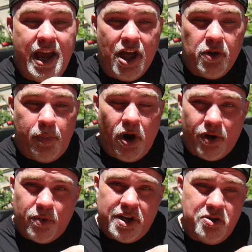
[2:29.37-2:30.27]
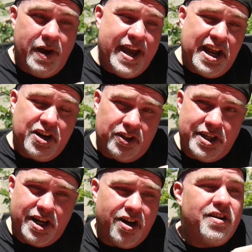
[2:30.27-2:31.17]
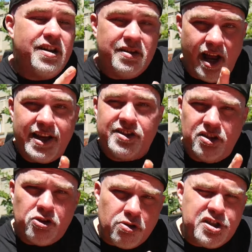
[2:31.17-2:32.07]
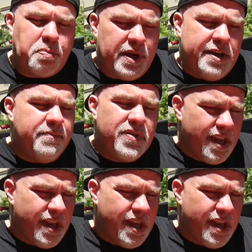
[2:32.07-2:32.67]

And the part where you handle here, nice and crispy,